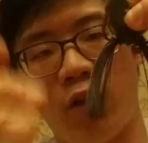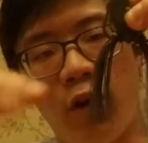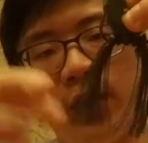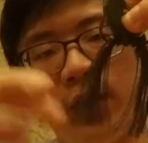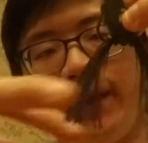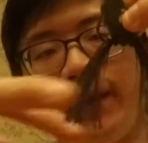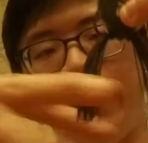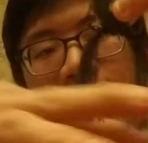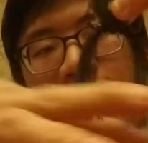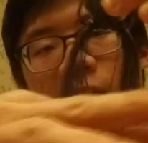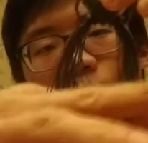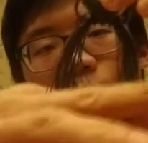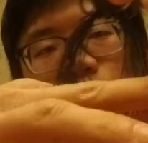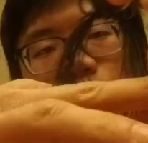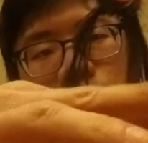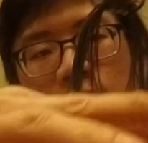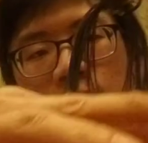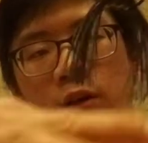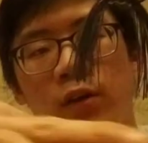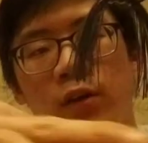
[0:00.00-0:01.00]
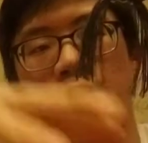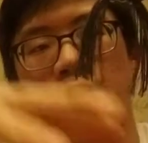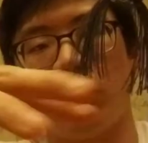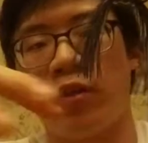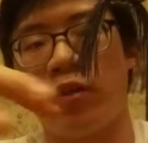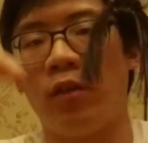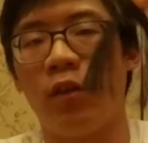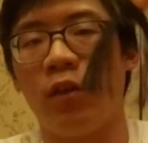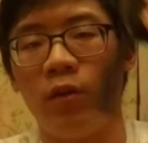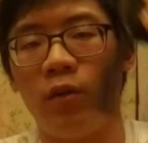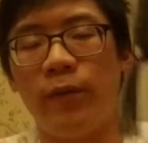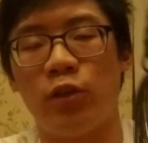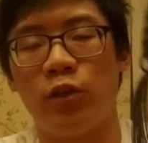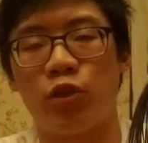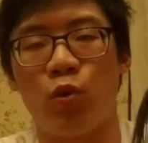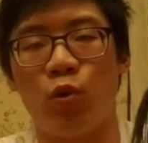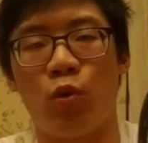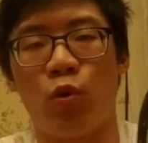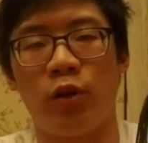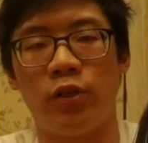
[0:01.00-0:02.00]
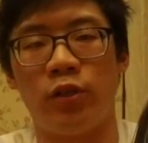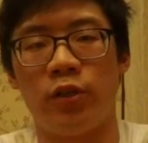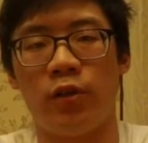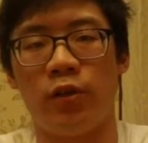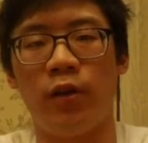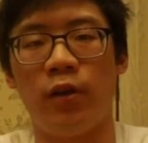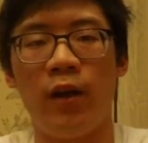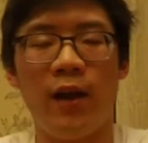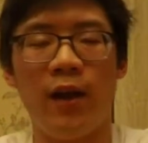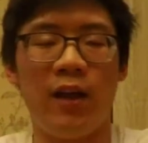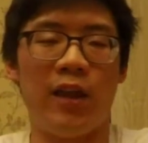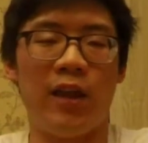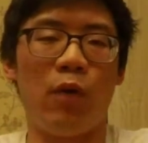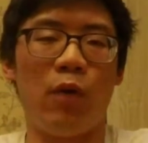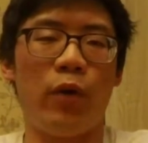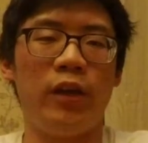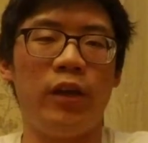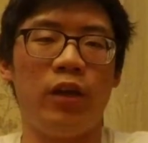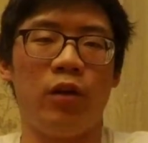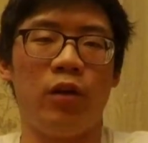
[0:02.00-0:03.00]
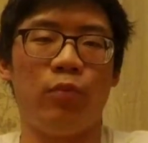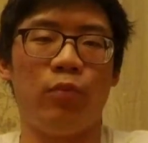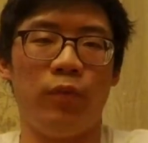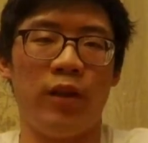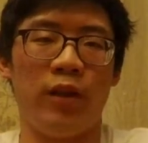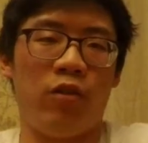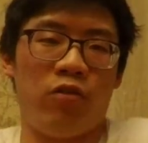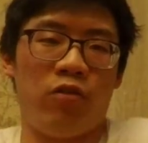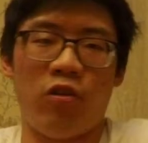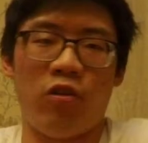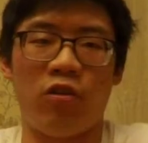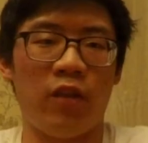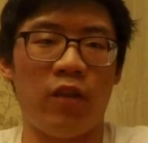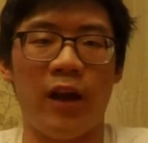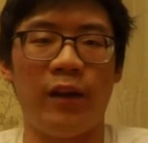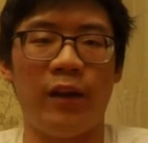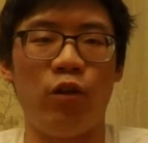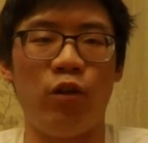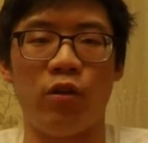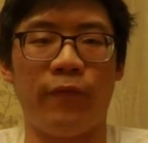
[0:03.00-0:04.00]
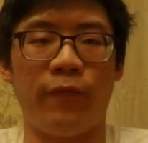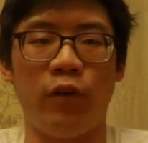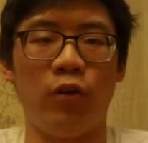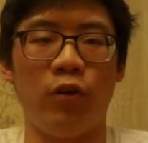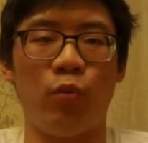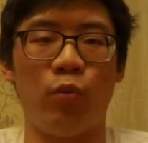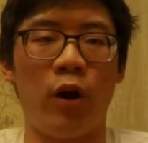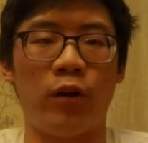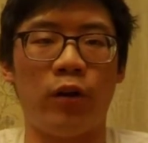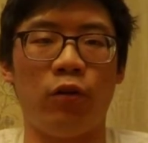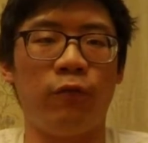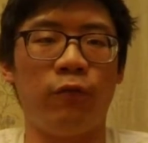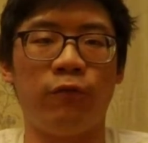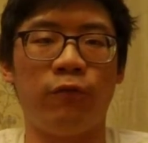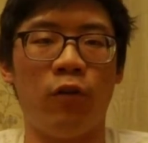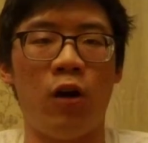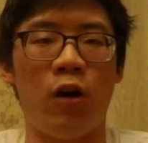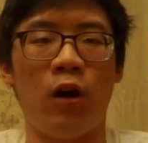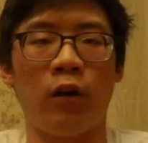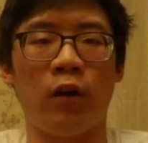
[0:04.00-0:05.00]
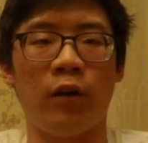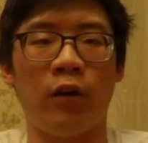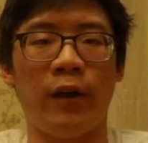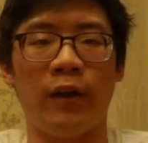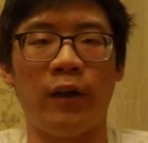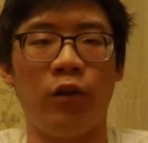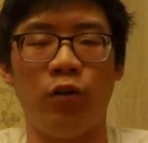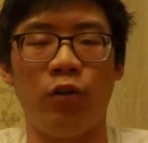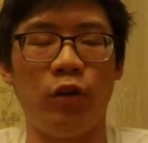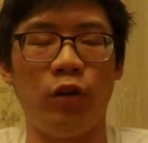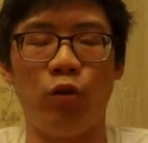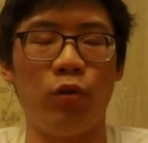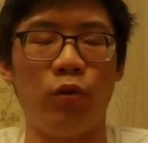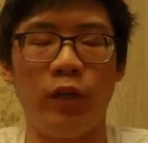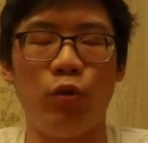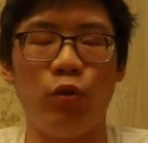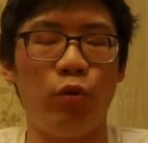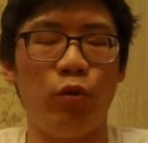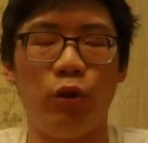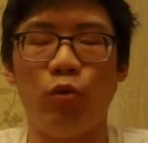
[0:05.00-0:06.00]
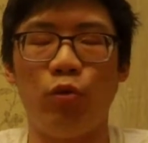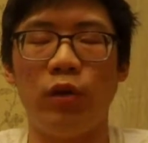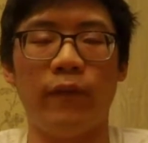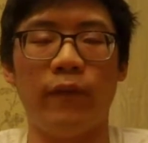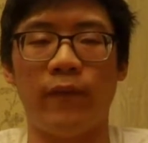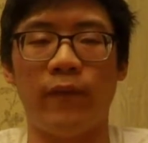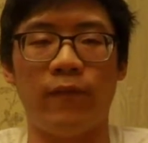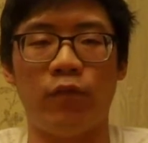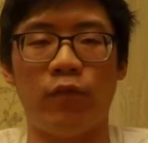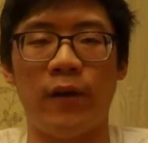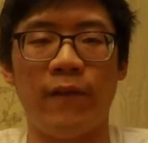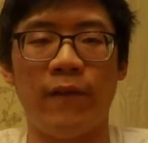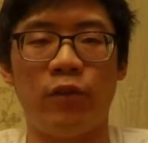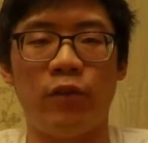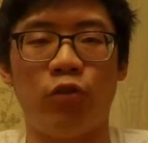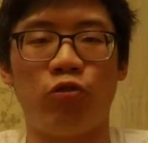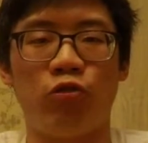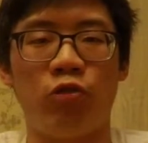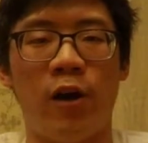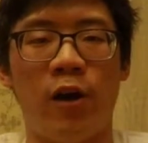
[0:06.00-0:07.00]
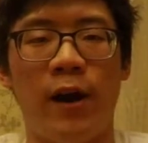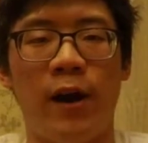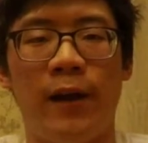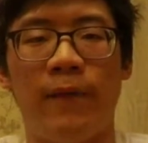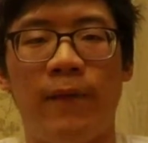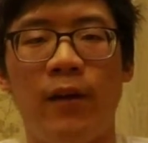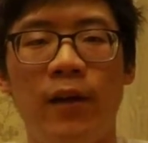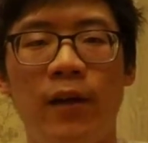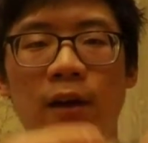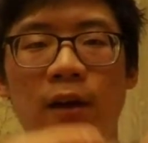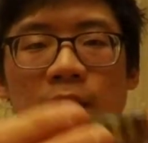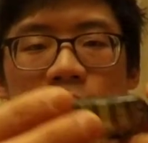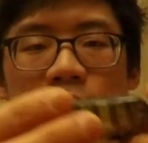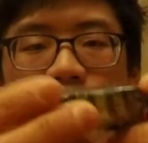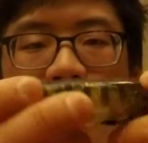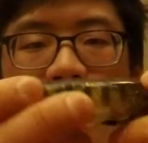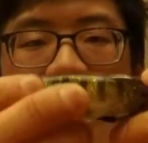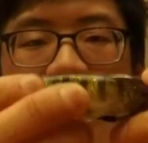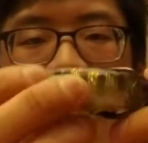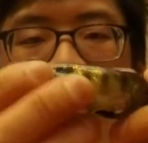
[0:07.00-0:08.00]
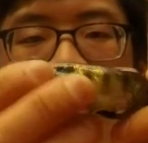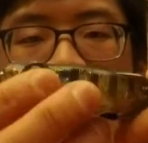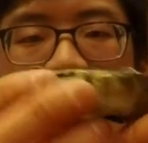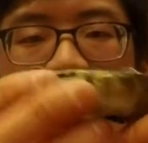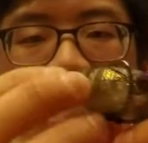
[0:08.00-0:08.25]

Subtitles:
it's a good enhancement to cut it just a little bit shorter. That way it's just a lot easier for you to walk your frog. Like you don't even have to try to